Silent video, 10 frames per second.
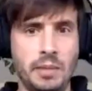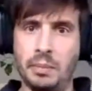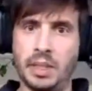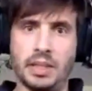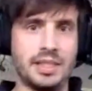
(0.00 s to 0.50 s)

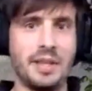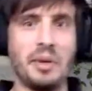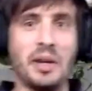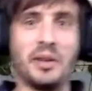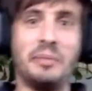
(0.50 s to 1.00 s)
be the same
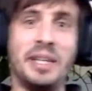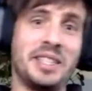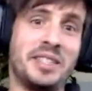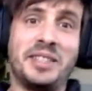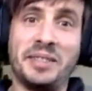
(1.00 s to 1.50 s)
error
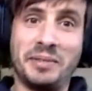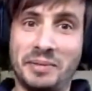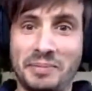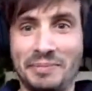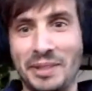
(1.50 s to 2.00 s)
message.
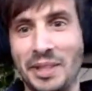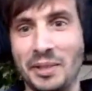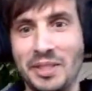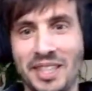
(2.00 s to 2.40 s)
Who knows?